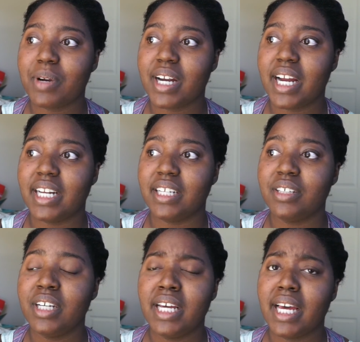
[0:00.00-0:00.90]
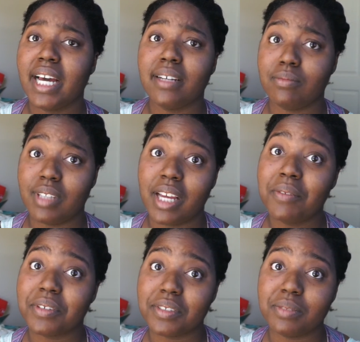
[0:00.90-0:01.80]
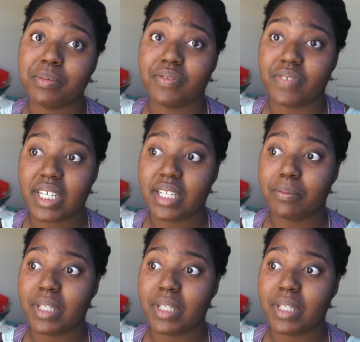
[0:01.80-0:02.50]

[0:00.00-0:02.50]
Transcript: and they were super fun.